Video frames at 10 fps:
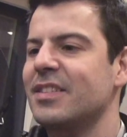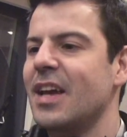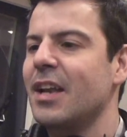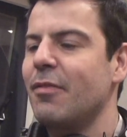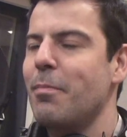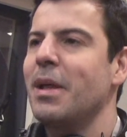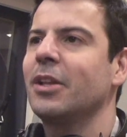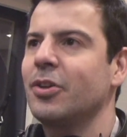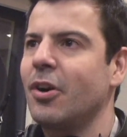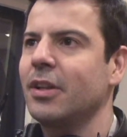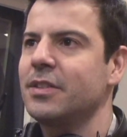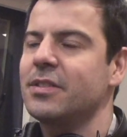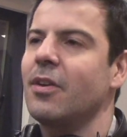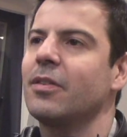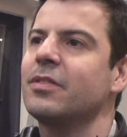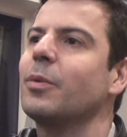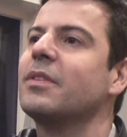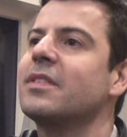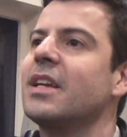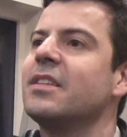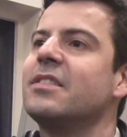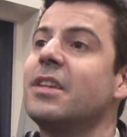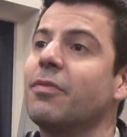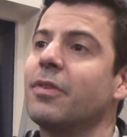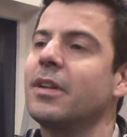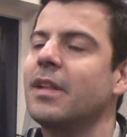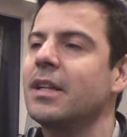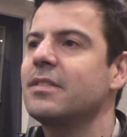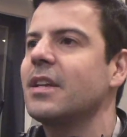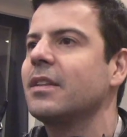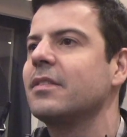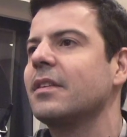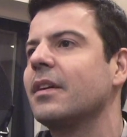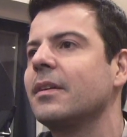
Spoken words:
kind of a melancholy song, so it's different in that sense.